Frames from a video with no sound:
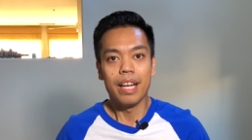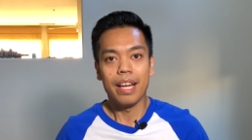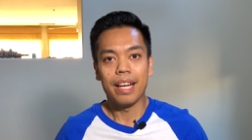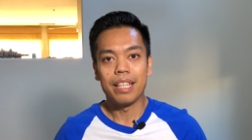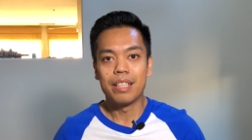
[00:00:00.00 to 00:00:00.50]

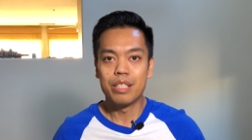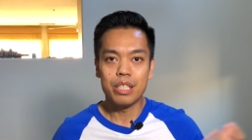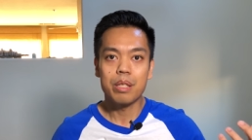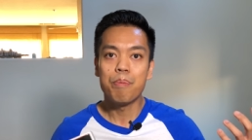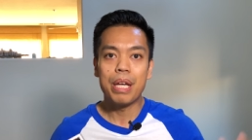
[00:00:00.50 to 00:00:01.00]
and
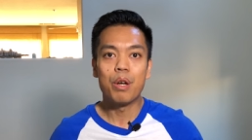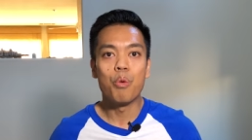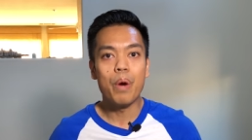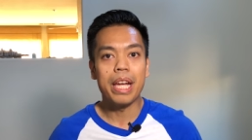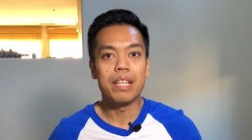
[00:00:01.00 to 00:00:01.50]
just a better
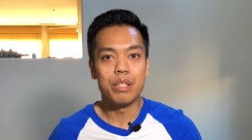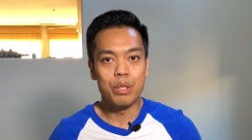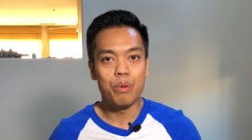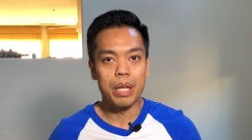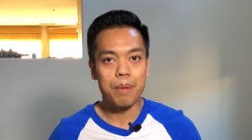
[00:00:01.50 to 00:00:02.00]
way to
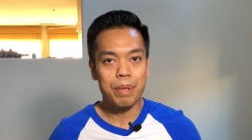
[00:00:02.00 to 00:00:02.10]
do it.